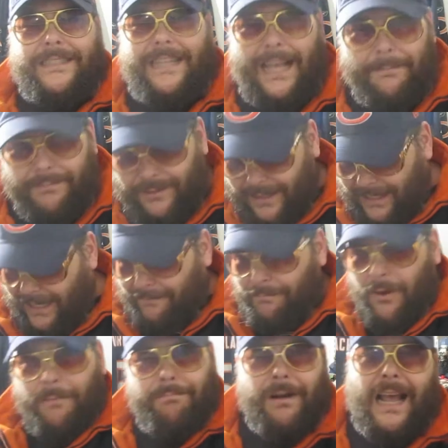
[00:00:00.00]
chops. We're going to have
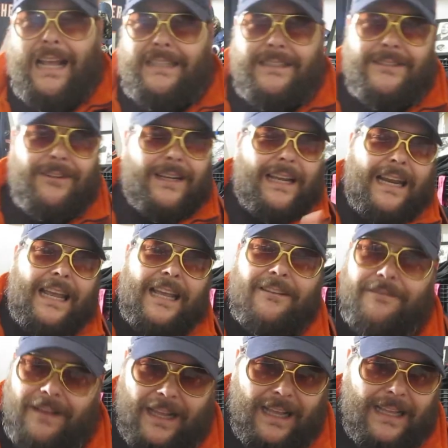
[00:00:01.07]
more brats. We're going to
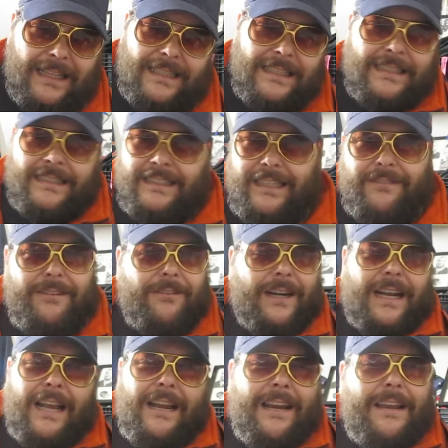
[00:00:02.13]
have, uh, even
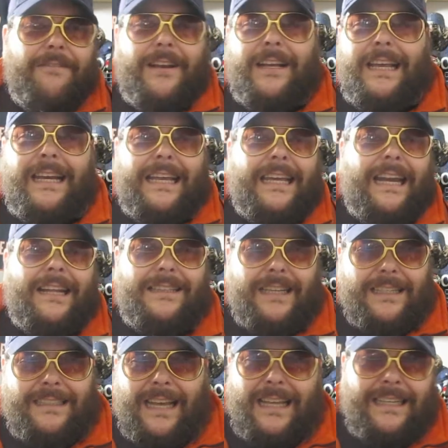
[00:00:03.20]
we're gonna, even going to get out
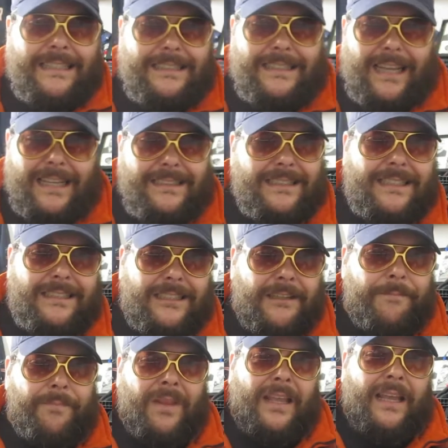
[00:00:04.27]
the Italian sausage
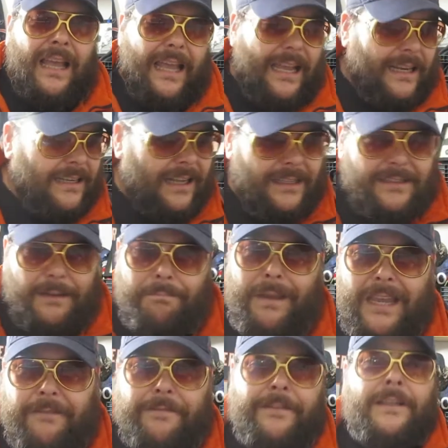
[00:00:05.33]
and uh, the
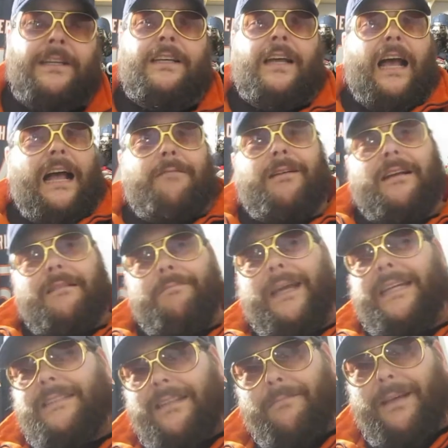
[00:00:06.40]
beef. I'm going to
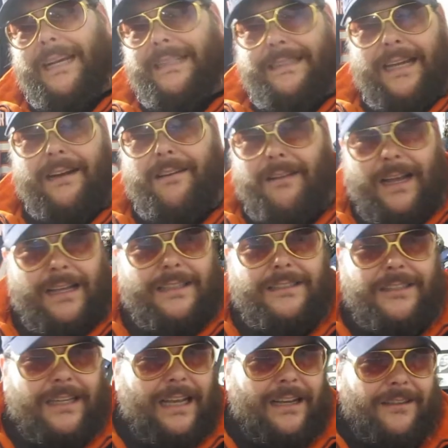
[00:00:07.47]
make some of that there uh,
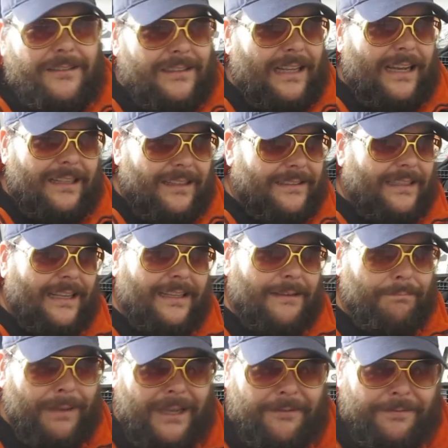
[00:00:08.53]
Chicago-style
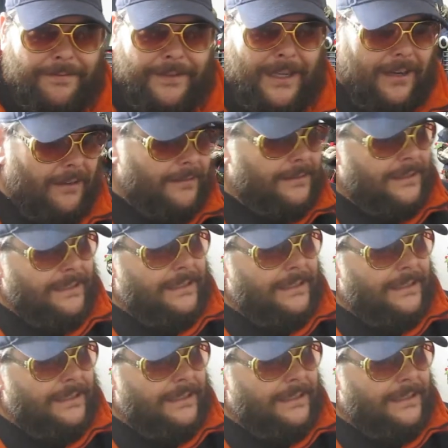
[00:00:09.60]
Italian beef, you know?